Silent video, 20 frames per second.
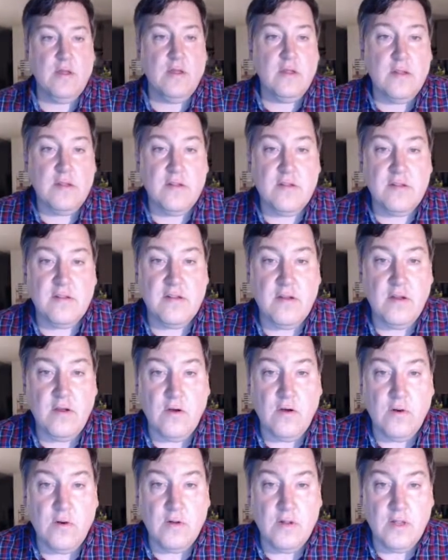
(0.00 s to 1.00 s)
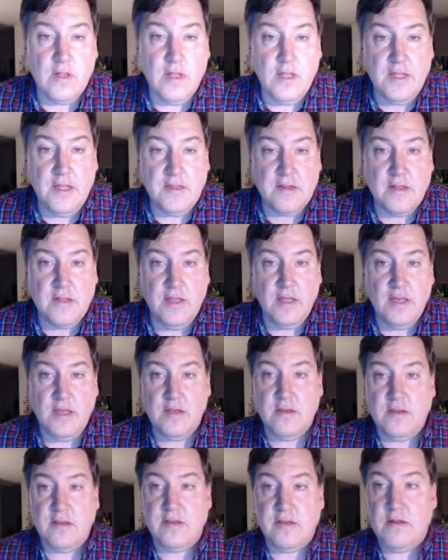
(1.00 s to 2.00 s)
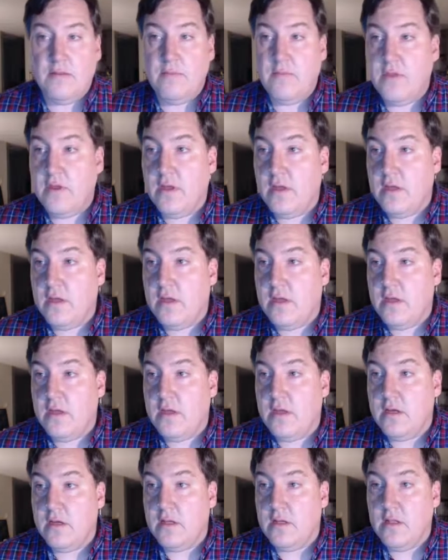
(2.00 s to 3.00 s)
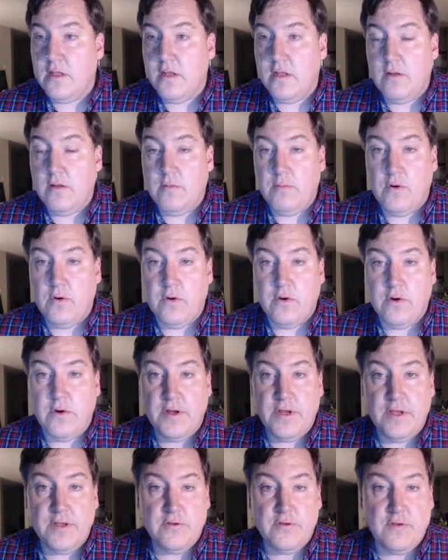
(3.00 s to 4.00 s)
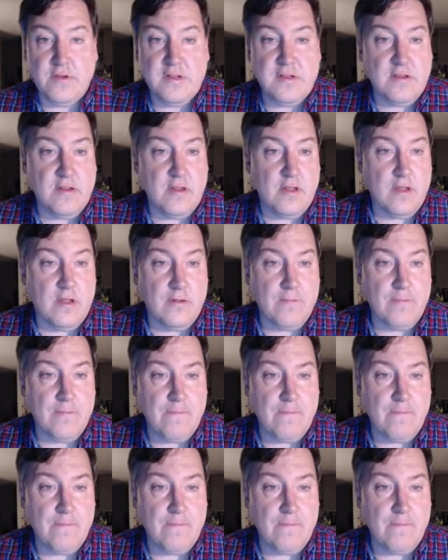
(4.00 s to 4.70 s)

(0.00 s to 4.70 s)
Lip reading: so let's get into something a little more interesting.